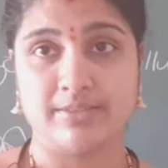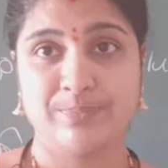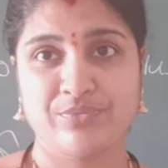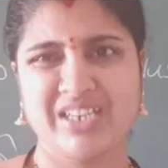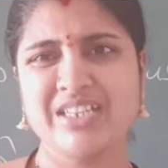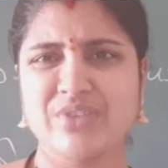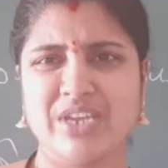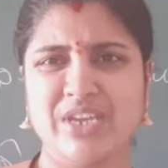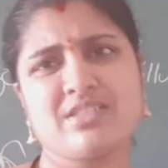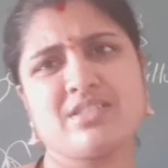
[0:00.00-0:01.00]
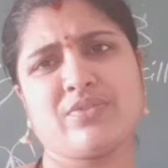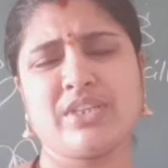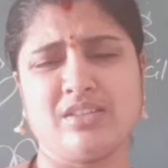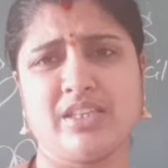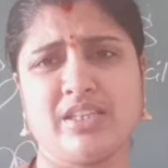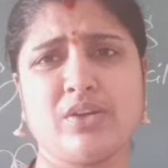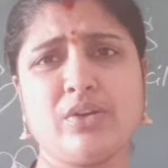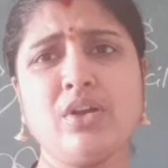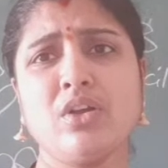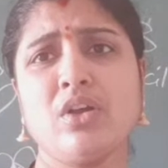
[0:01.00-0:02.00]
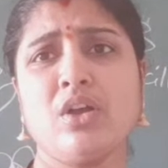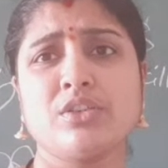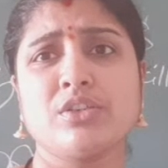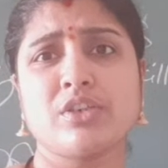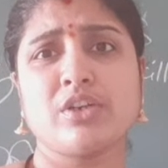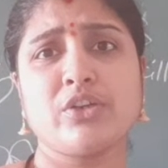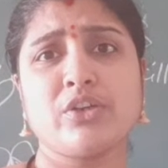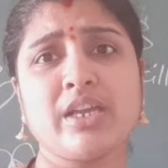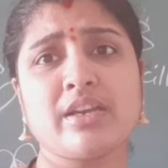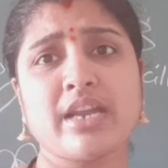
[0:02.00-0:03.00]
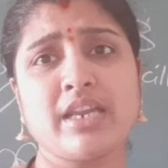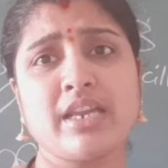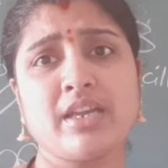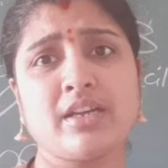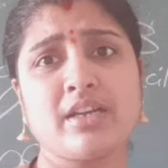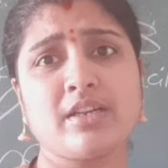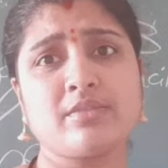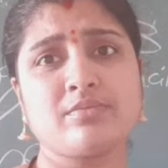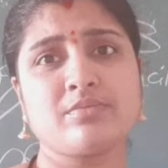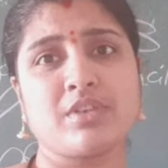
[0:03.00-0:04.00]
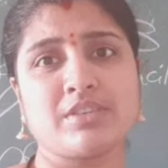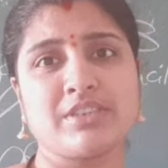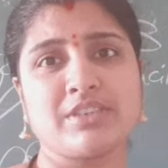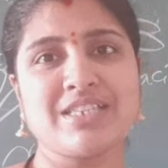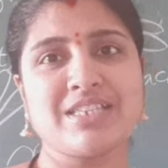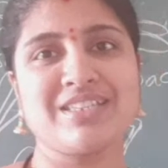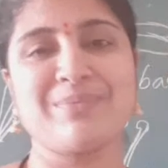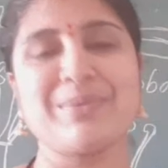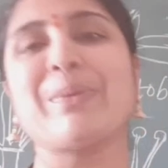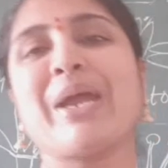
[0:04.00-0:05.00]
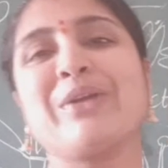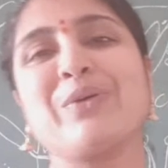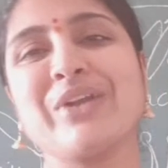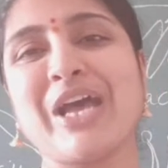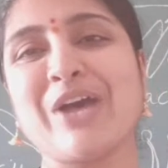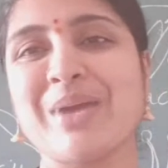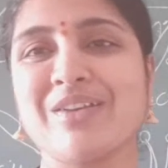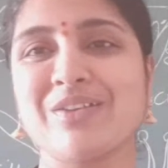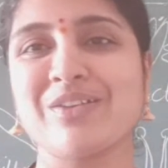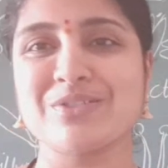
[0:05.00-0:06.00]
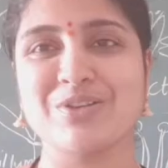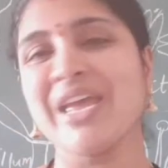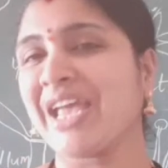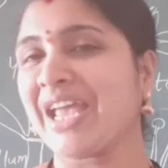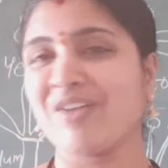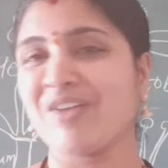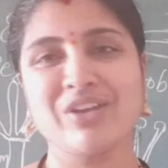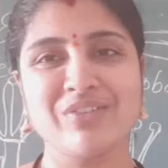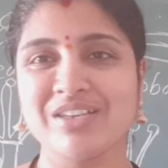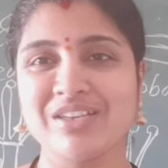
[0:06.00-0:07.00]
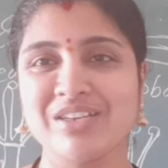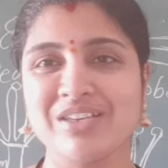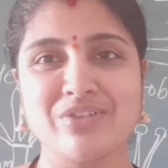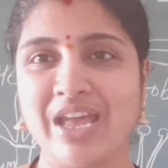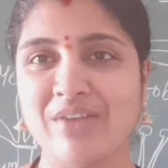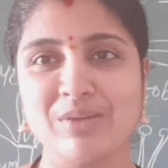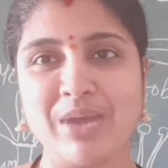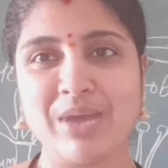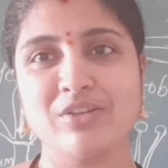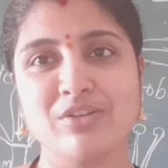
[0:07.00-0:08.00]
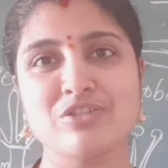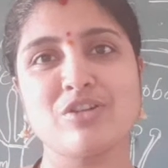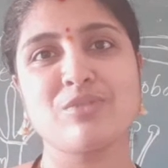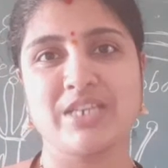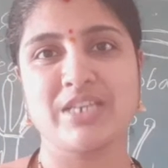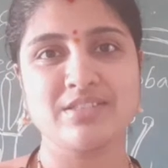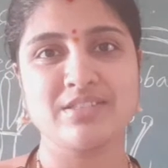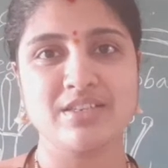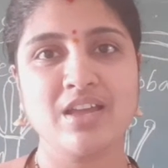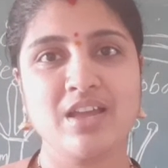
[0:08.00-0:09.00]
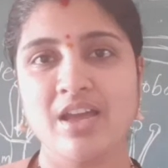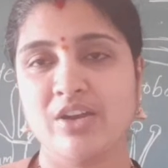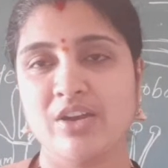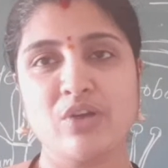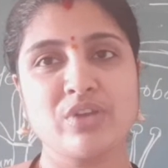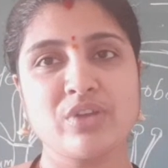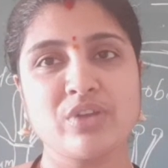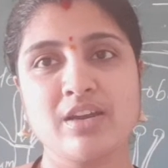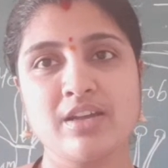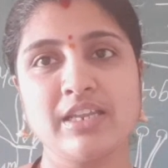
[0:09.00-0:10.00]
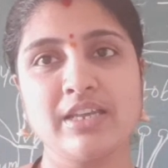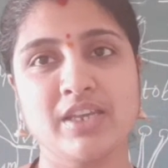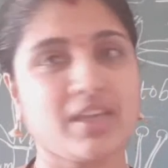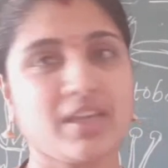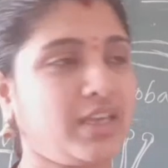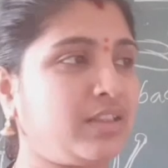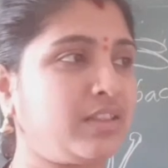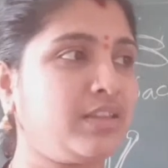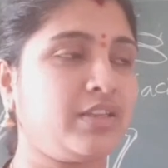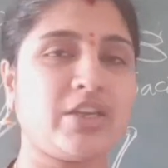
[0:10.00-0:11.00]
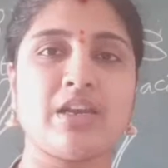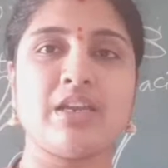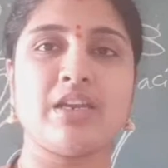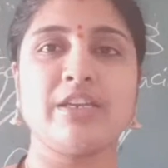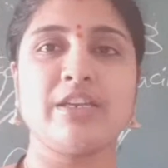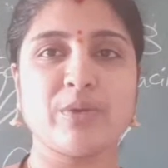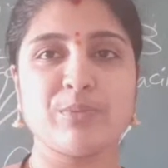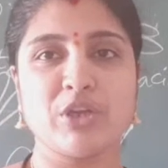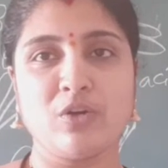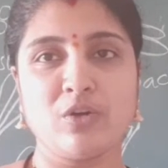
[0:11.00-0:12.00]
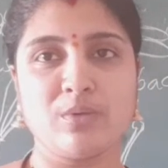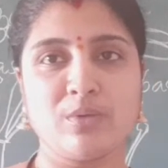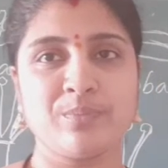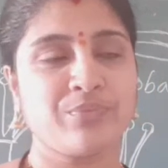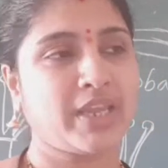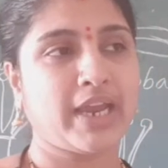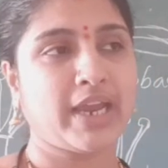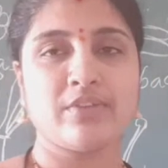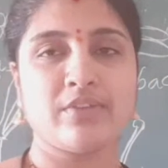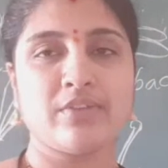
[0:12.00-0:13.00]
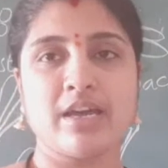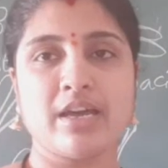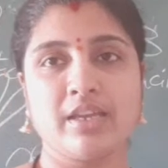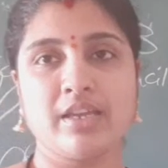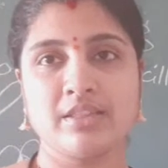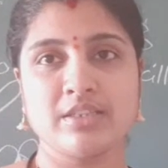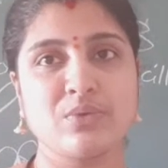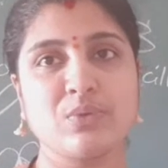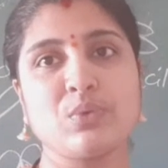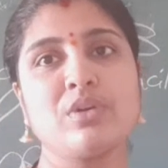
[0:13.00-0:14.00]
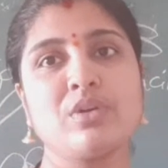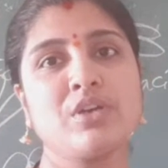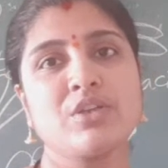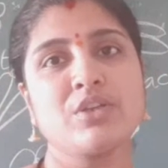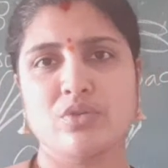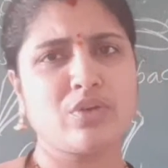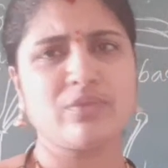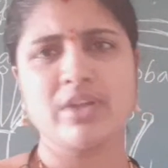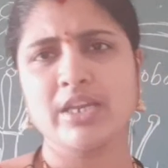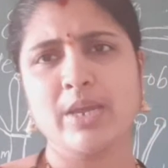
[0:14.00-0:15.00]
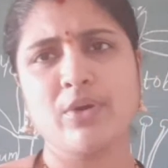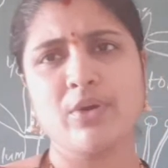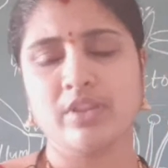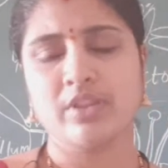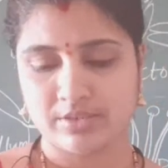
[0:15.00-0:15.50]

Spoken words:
It is waste, we think, no? So during rain, yes, ma'am, I don't have microscope. Everyone is don't having microscope. Just now you are you are learning from your home, and we are in the school. So don't worry about that.